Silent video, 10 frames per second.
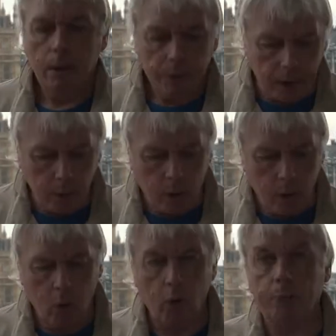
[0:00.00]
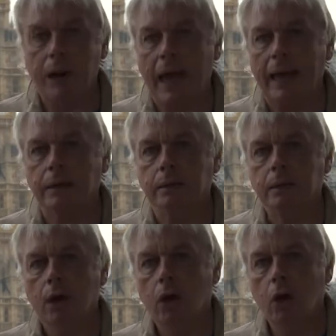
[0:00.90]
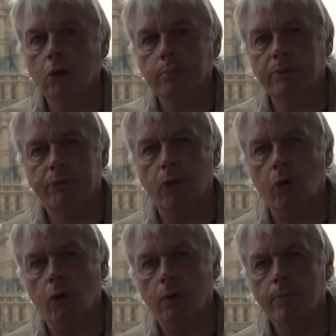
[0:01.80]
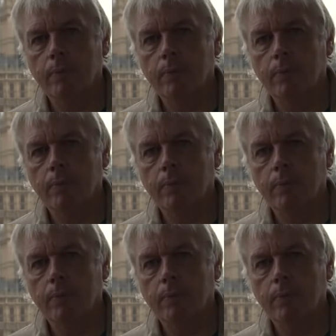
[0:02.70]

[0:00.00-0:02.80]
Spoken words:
they were all planned long before.